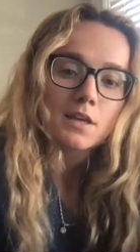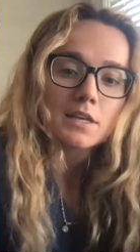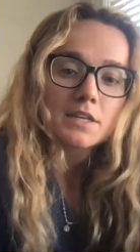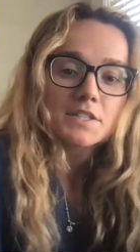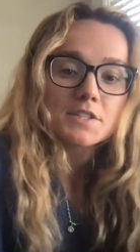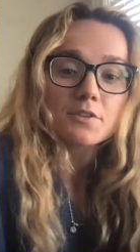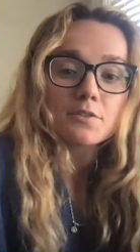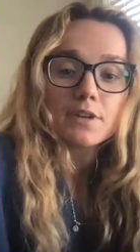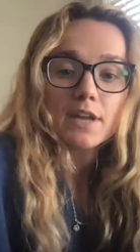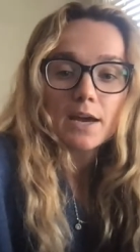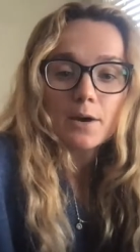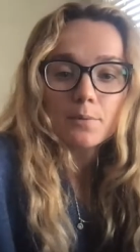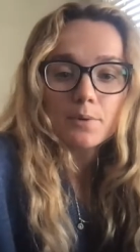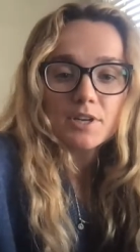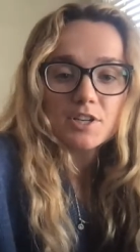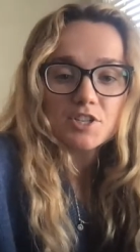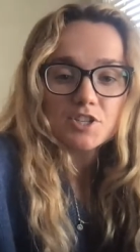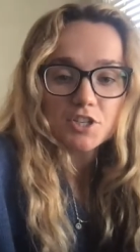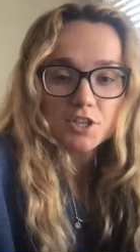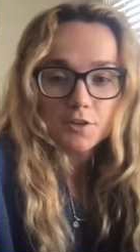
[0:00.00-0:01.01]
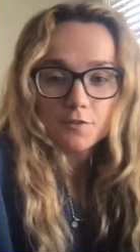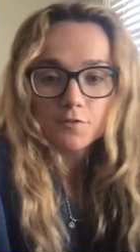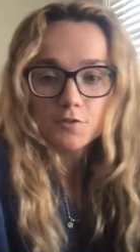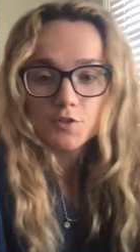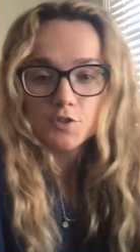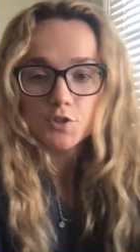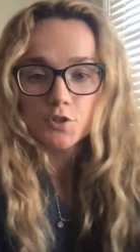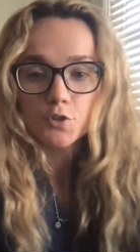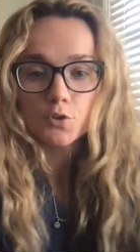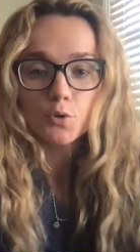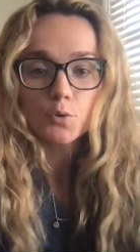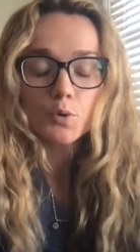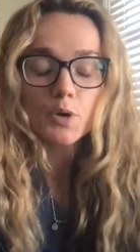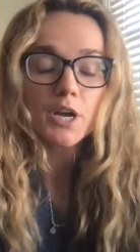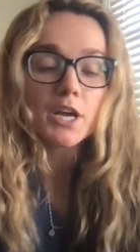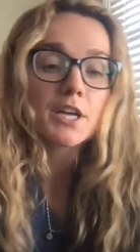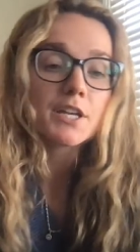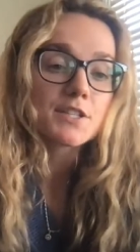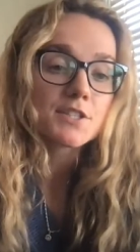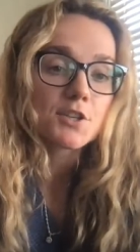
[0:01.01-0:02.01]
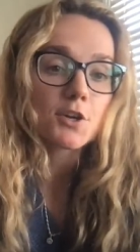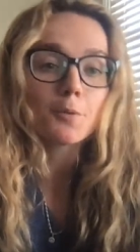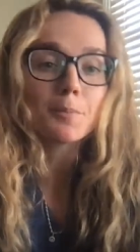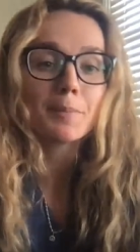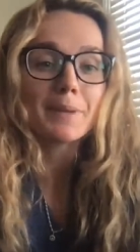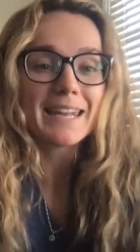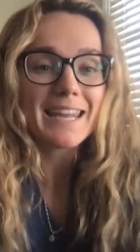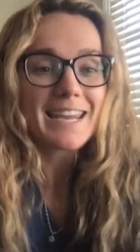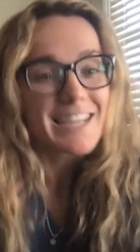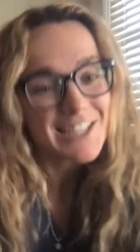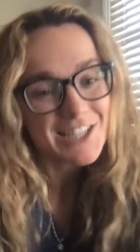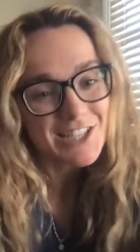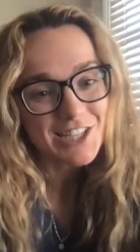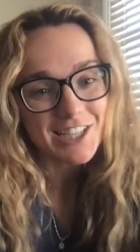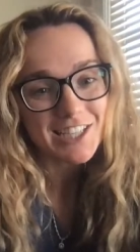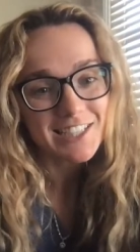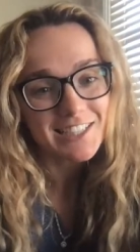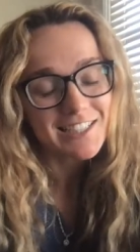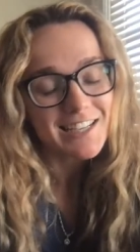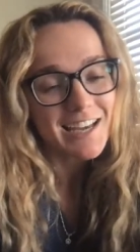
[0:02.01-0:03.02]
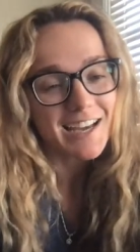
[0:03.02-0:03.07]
So now we shift to termination,